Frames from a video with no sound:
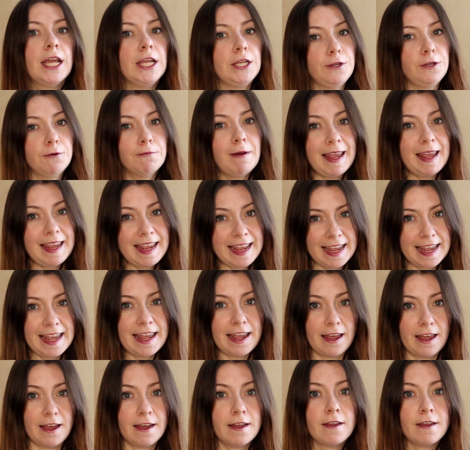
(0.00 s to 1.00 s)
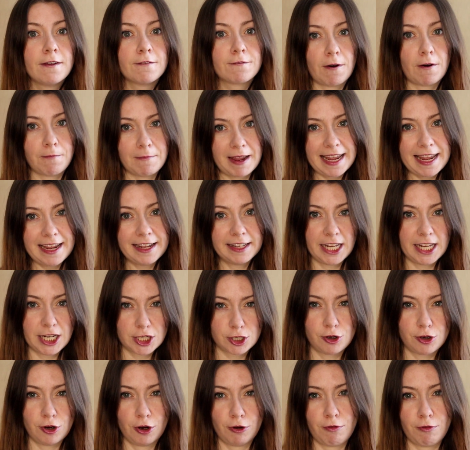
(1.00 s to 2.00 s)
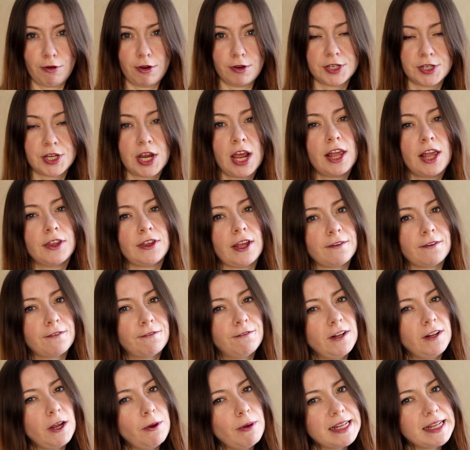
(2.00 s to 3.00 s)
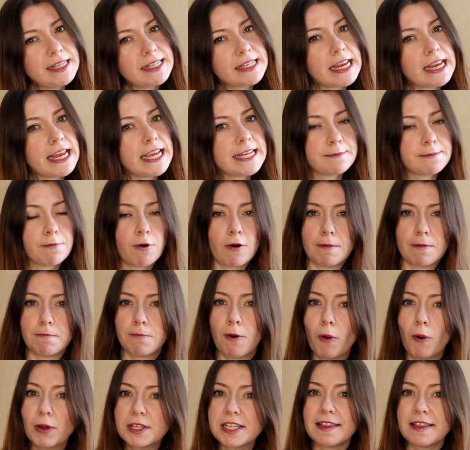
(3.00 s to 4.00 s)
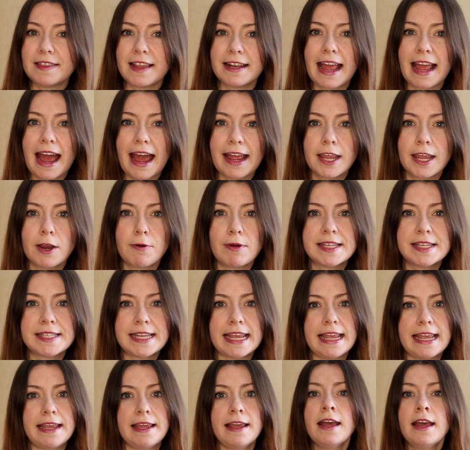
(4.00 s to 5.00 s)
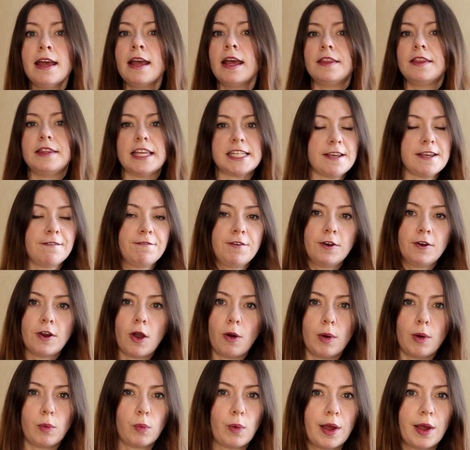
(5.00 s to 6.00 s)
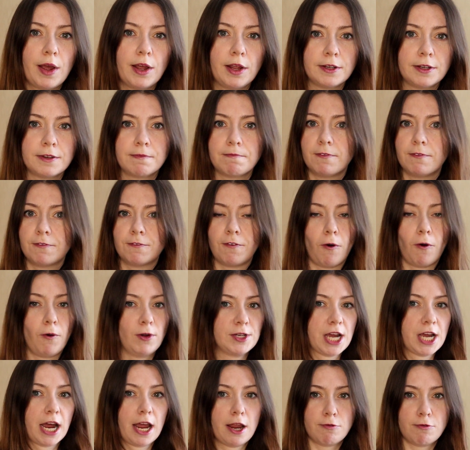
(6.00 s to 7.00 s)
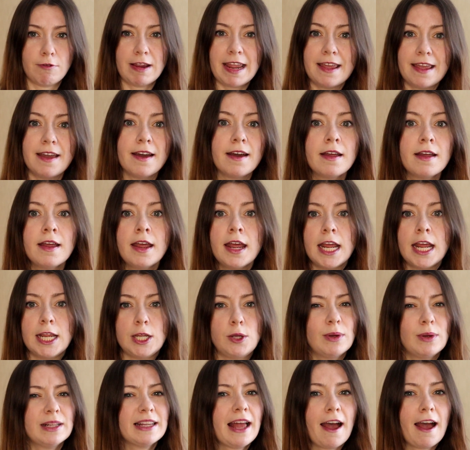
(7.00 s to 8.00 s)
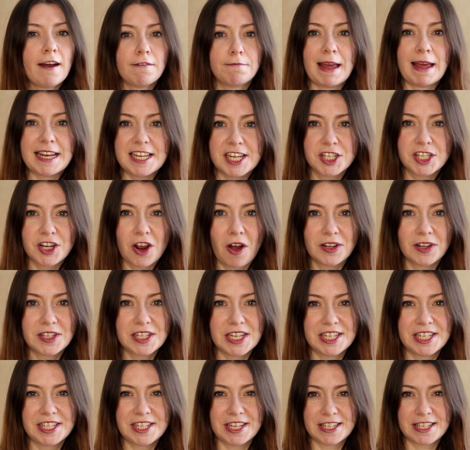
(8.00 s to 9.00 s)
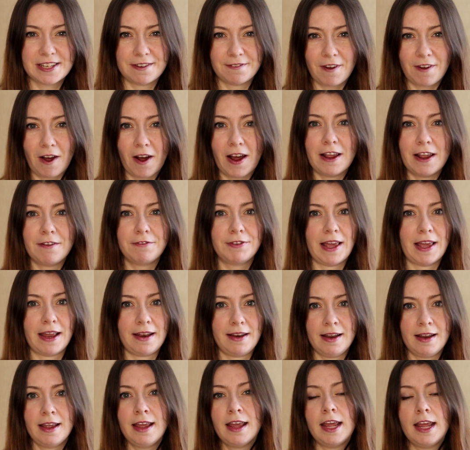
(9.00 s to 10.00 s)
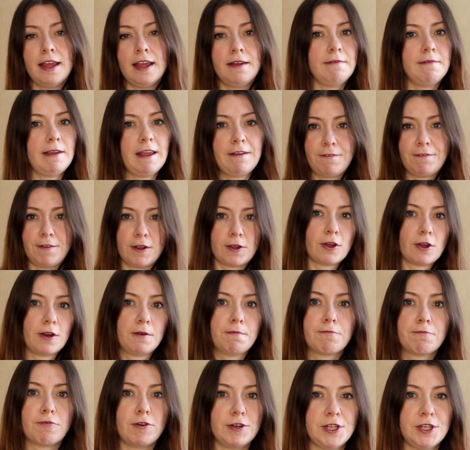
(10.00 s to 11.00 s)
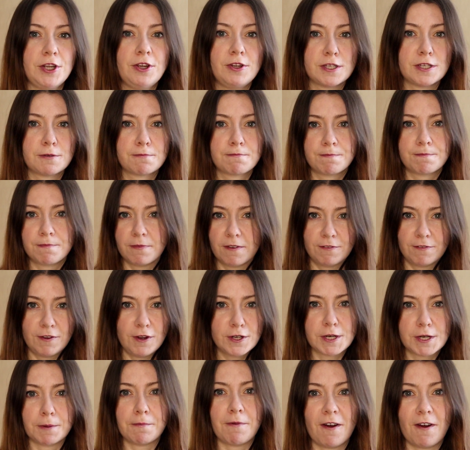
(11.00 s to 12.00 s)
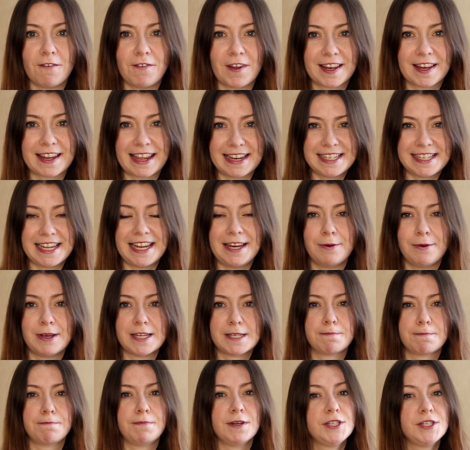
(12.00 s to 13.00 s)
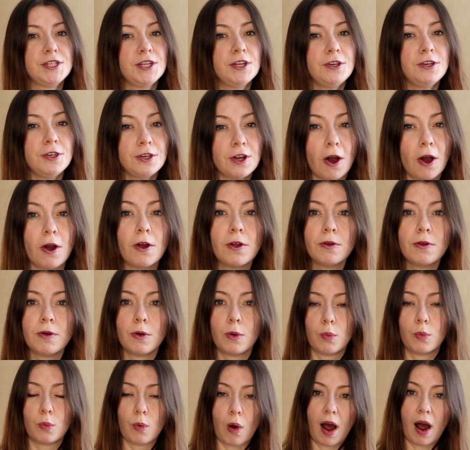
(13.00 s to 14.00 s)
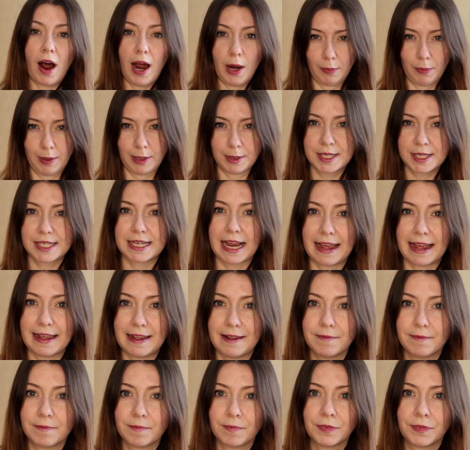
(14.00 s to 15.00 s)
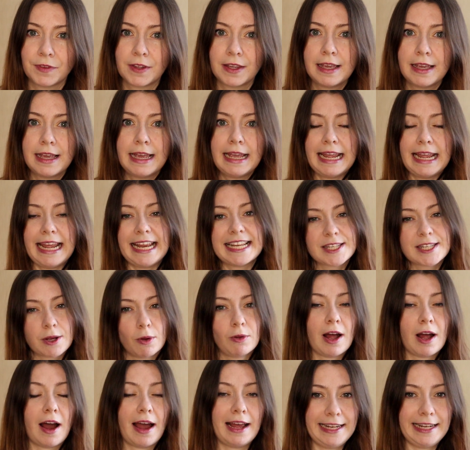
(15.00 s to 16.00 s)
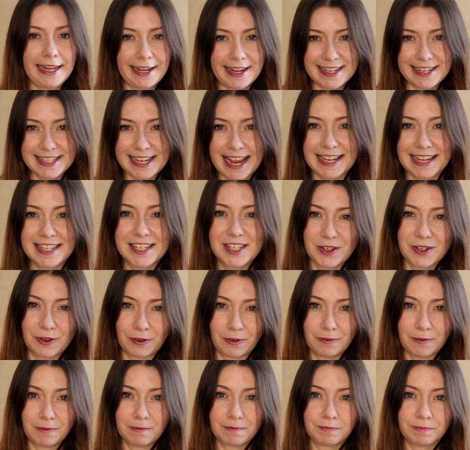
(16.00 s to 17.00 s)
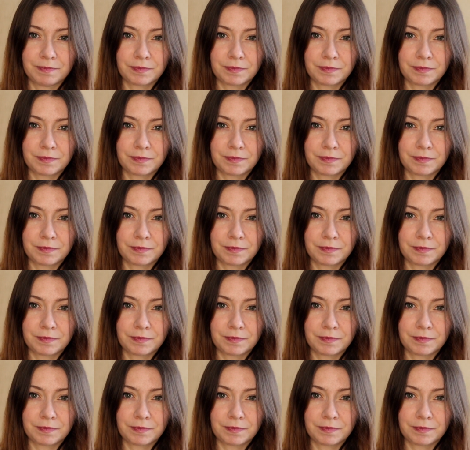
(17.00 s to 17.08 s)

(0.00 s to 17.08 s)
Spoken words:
You may hear from English gurus that fluency is more important than accuracy, that if you know a word for diarrhea, you will have better chances to survive than if you could produce future perfect continuous, but you know what I will say. It's all highly contextual.